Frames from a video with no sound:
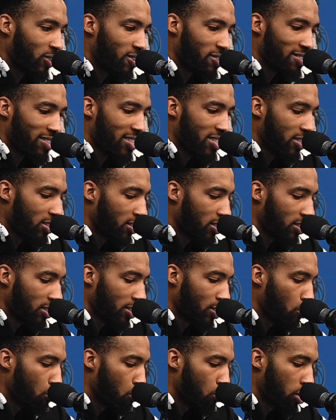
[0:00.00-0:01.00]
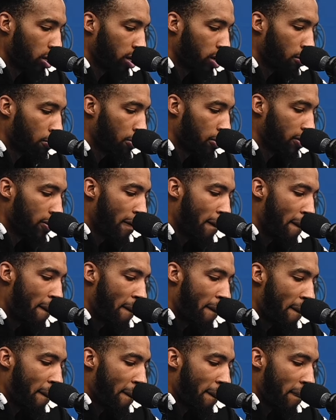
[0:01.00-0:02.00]
all season, it's a simple game, and
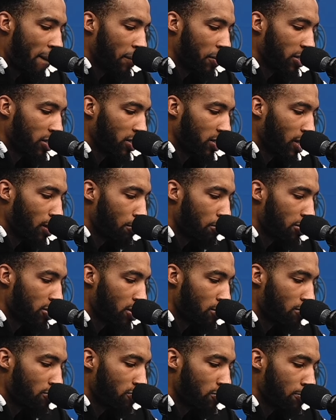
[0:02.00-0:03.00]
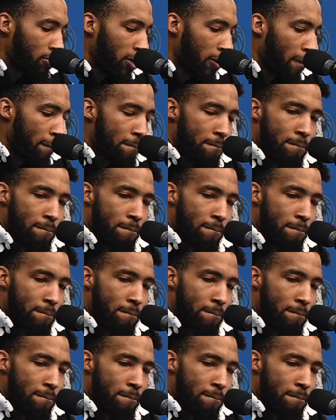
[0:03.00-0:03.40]
I'm going to just keep it simple for me.